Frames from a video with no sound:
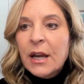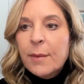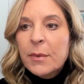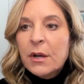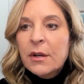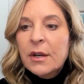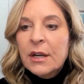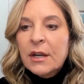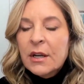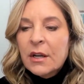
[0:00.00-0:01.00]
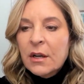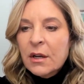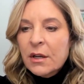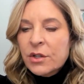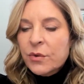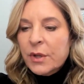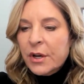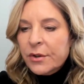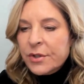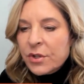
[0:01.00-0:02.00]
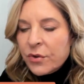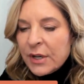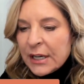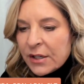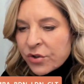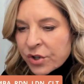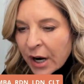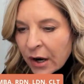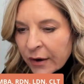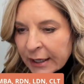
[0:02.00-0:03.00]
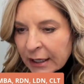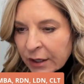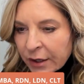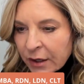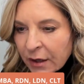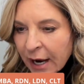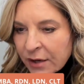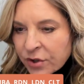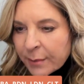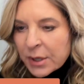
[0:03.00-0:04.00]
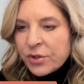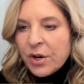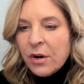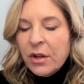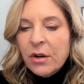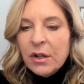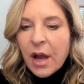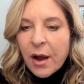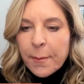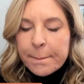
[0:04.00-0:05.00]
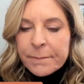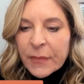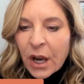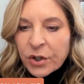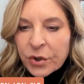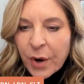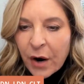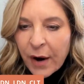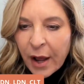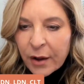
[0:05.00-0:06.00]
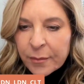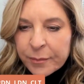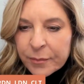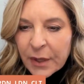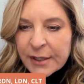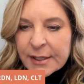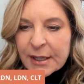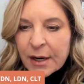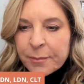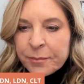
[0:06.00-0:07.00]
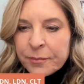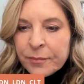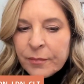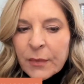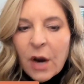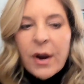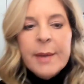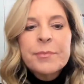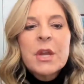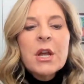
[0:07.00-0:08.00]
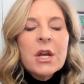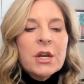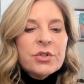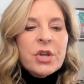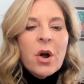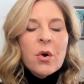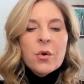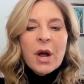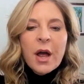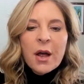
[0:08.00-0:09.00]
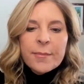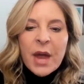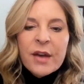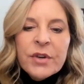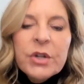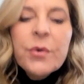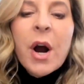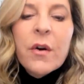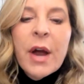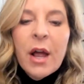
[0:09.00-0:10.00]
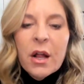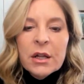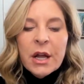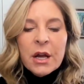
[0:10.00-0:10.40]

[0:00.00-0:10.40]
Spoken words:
I'm going to do a little screen share here. Actually, I'm going to share a little a URL. Let's see. All right. So I have a URL